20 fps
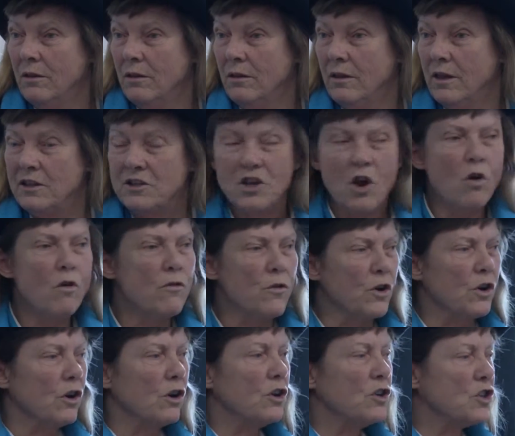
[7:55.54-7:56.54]
It's over.
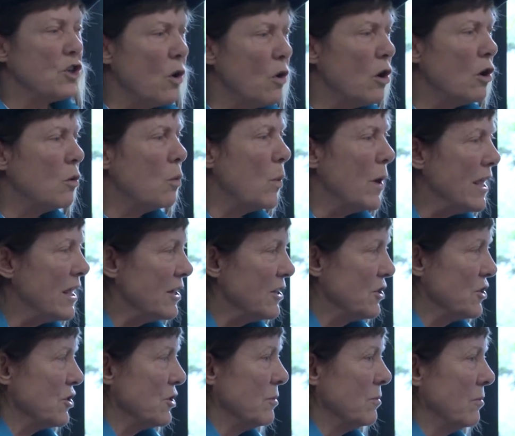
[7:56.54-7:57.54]
Solar
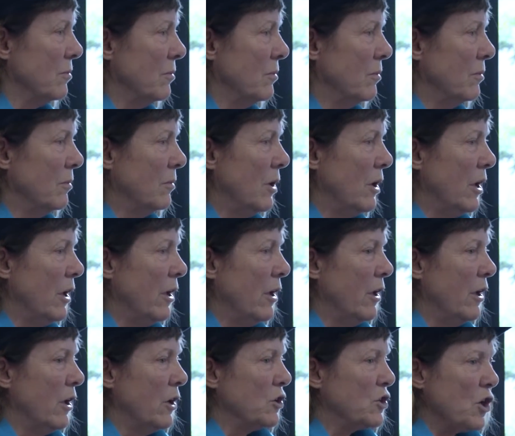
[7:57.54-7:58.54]
wins.
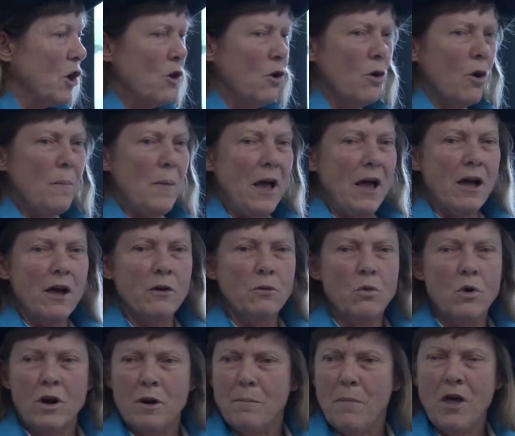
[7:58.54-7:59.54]
So about,
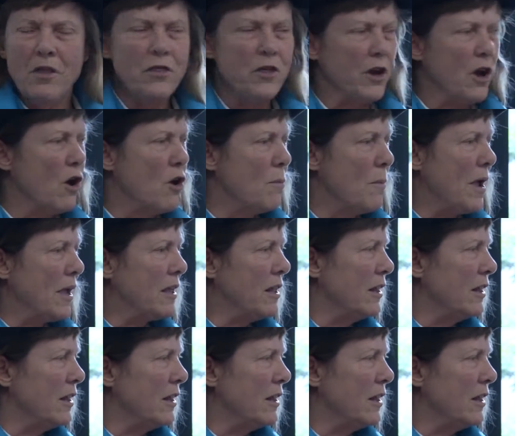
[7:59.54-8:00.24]
a month ago, Michael